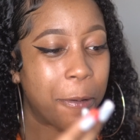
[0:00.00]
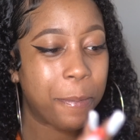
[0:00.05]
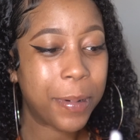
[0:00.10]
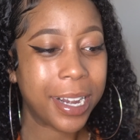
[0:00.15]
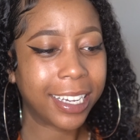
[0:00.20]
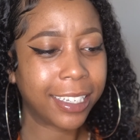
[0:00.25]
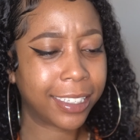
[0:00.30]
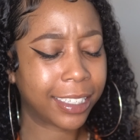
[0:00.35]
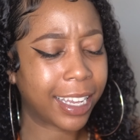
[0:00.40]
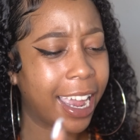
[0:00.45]
But
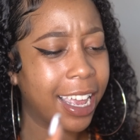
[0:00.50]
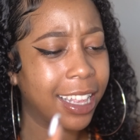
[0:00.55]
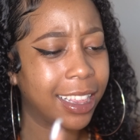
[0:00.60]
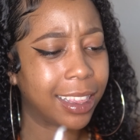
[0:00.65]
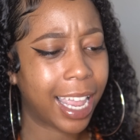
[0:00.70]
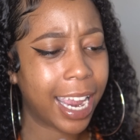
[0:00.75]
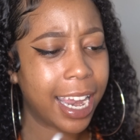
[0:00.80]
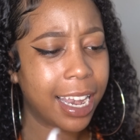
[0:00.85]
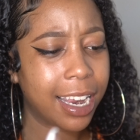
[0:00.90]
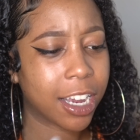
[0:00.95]
it's like,
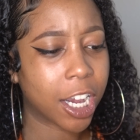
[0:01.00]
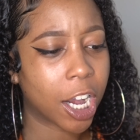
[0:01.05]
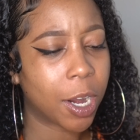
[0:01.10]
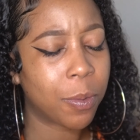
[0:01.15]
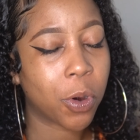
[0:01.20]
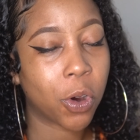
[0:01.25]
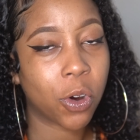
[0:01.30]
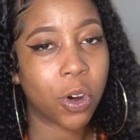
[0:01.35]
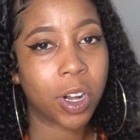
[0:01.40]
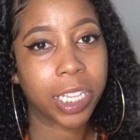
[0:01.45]
lady,
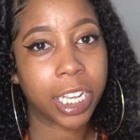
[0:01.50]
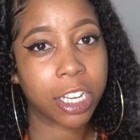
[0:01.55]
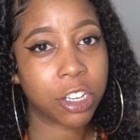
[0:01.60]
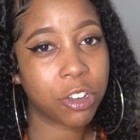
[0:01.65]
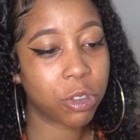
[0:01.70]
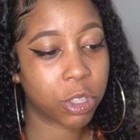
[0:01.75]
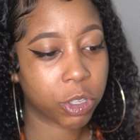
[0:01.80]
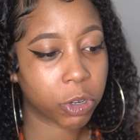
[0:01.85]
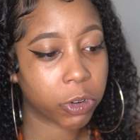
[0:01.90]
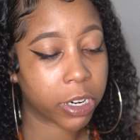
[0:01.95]
come on, like,
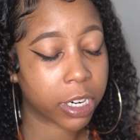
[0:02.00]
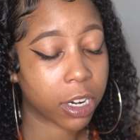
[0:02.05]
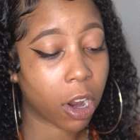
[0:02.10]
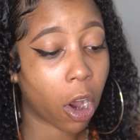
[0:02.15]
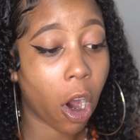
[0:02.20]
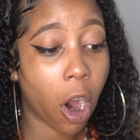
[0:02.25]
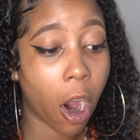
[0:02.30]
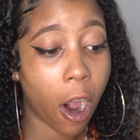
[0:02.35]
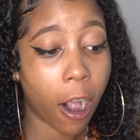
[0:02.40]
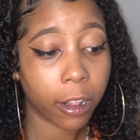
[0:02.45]
you throwing
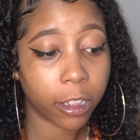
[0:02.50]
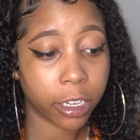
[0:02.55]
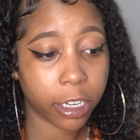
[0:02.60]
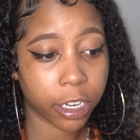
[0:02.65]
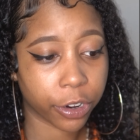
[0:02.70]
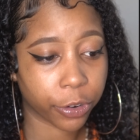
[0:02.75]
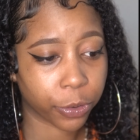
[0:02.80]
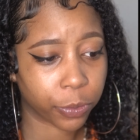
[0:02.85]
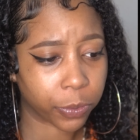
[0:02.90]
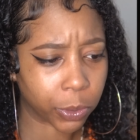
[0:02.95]
all of
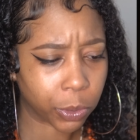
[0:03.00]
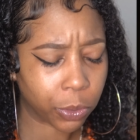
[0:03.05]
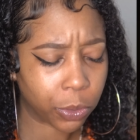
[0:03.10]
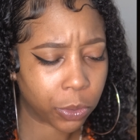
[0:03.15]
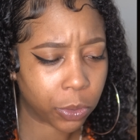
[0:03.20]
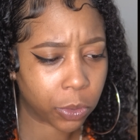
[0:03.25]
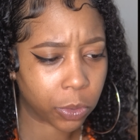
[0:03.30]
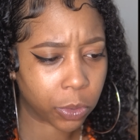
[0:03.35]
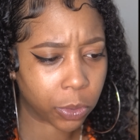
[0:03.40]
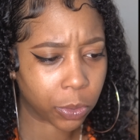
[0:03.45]
your
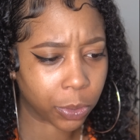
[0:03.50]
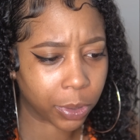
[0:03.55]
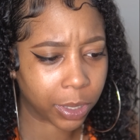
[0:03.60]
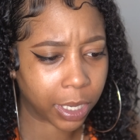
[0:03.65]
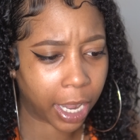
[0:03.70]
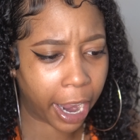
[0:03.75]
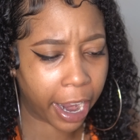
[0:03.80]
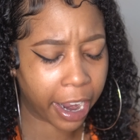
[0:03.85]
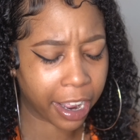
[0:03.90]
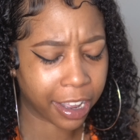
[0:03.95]
food.
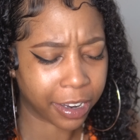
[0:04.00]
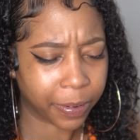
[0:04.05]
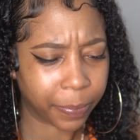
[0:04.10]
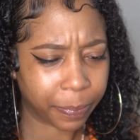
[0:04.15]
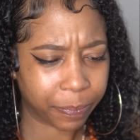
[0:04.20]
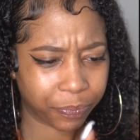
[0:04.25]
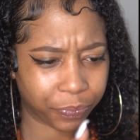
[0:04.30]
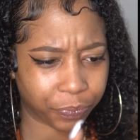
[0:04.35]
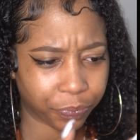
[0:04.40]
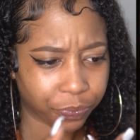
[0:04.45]
Like,
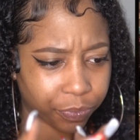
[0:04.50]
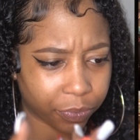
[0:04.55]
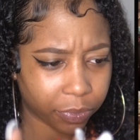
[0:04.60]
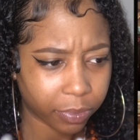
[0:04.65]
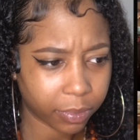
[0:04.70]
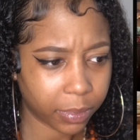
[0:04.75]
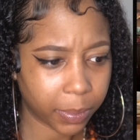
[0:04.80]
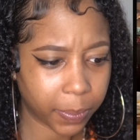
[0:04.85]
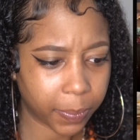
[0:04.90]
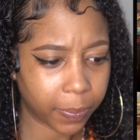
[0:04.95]

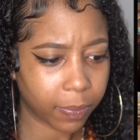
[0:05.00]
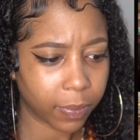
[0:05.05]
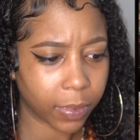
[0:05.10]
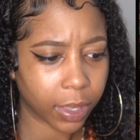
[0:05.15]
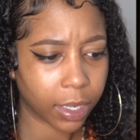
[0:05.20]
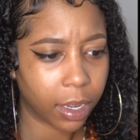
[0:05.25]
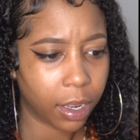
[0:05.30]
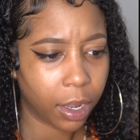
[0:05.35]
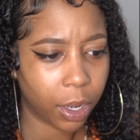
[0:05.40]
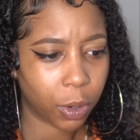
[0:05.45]

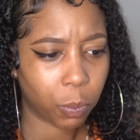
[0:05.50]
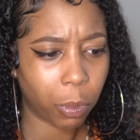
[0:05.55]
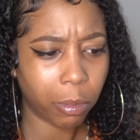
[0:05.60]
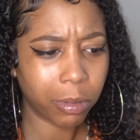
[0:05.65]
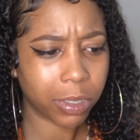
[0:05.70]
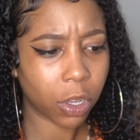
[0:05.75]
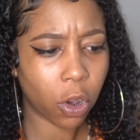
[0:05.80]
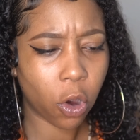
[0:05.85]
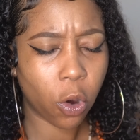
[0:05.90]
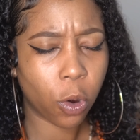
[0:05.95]
what
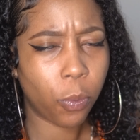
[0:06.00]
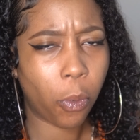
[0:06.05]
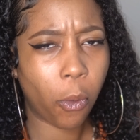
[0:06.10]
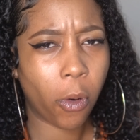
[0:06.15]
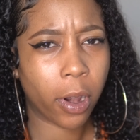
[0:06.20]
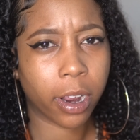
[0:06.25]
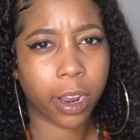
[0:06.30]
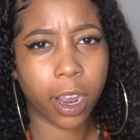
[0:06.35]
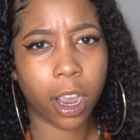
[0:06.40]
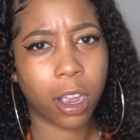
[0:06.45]
was the whole
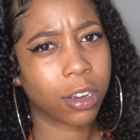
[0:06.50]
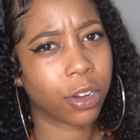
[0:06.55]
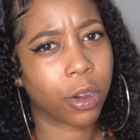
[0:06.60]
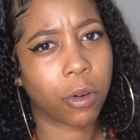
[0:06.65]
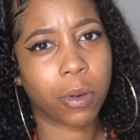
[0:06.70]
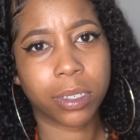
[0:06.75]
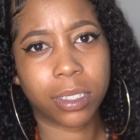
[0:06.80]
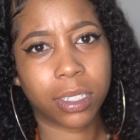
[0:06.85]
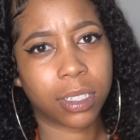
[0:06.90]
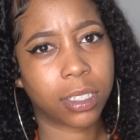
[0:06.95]
point of
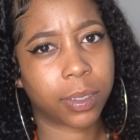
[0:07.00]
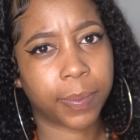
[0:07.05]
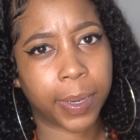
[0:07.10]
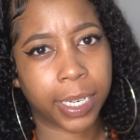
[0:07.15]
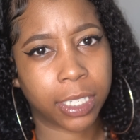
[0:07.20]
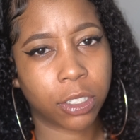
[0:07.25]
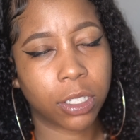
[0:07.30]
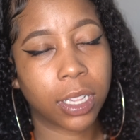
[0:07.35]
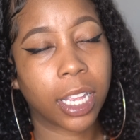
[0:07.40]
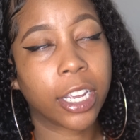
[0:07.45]
going to this
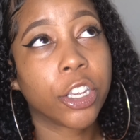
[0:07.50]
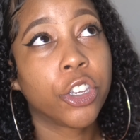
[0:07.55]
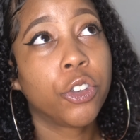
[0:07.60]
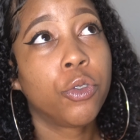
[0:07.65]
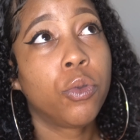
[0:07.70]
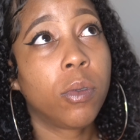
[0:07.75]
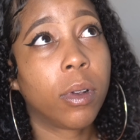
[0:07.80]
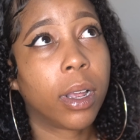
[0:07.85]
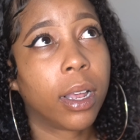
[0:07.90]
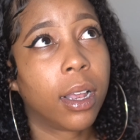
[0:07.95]
Mexican, like,
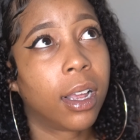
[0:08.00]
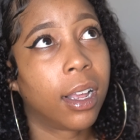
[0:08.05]
you,